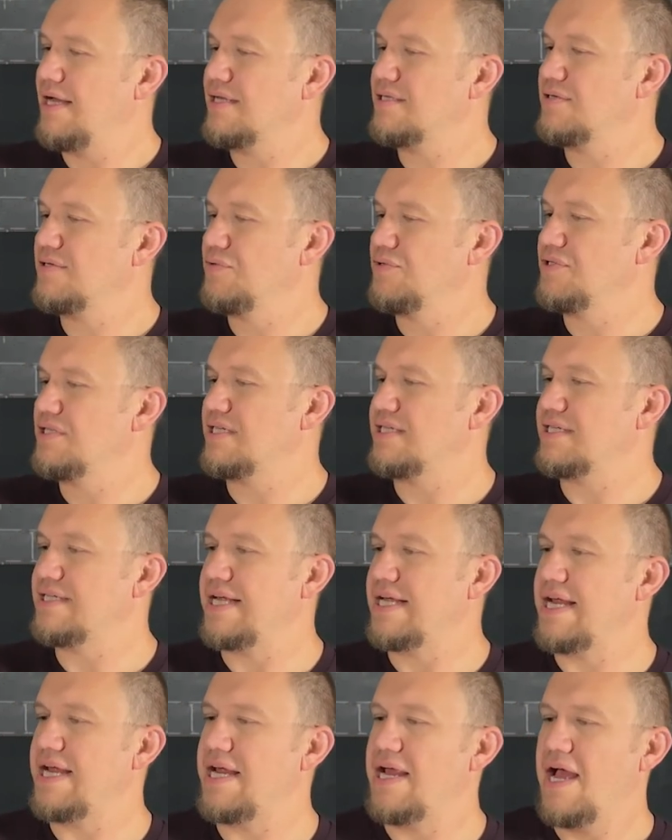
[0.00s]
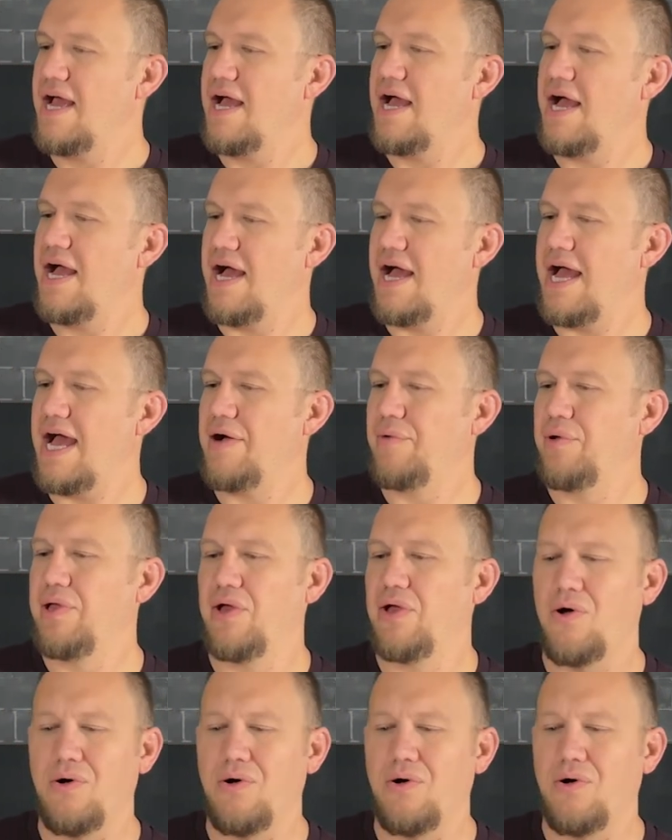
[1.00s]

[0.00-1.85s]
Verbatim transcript: So we'll just see how well it